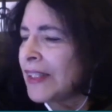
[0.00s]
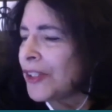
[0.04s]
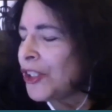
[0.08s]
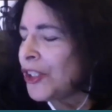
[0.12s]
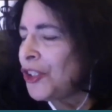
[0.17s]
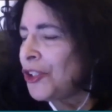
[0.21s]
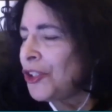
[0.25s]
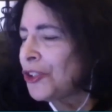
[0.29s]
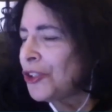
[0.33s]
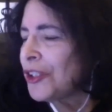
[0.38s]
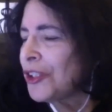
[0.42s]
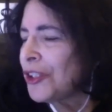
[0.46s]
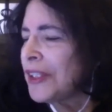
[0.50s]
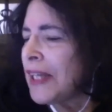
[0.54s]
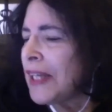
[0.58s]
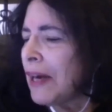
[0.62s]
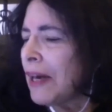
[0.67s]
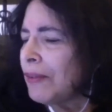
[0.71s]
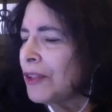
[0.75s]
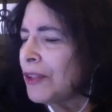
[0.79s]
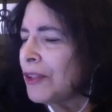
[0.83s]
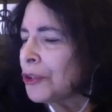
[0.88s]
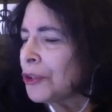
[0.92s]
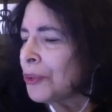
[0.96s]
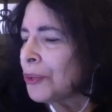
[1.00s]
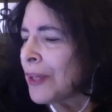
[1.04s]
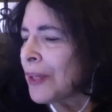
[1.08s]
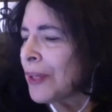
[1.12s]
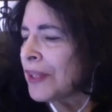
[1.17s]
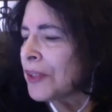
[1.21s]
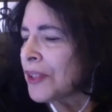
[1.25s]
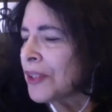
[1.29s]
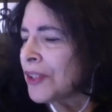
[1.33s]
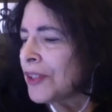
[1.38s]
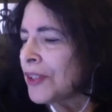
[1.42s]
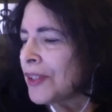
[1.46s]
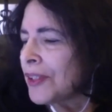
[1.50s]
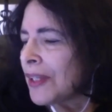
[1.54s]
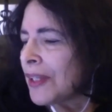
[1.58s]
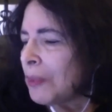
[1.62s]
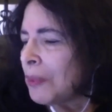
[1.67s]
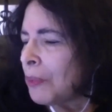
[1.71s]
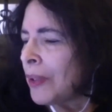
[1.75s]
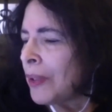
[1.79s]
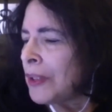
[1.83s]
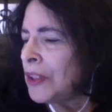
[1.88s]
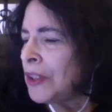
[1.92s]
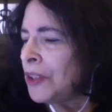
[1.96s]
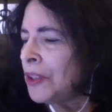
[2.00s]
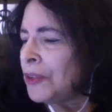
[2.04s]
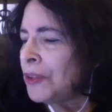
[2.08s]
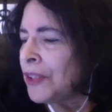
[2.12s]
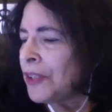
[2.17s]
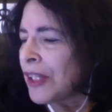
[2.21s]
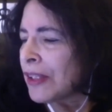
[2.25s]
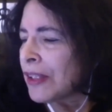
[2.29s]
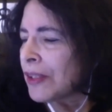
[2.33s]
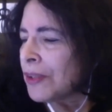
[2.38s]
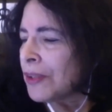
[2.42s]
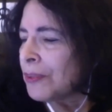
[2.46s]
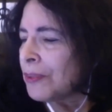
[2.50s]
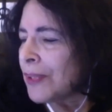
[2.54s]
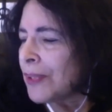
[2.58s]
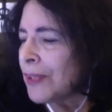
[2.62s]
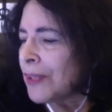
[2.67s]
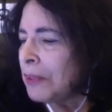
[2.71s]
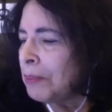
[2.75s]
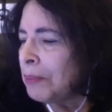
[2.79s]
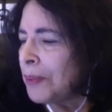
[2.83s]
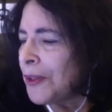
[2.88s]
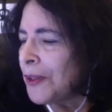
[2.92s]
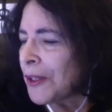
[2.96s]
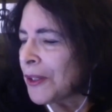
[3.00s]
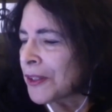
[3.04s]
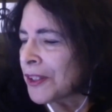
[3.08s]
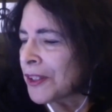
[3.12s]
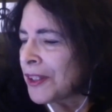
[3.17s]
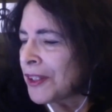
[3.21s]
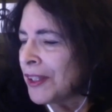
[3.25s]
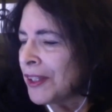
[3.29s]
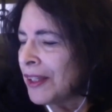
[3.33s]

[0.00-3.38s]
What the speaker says: "You should never trust someone who doesn't read books.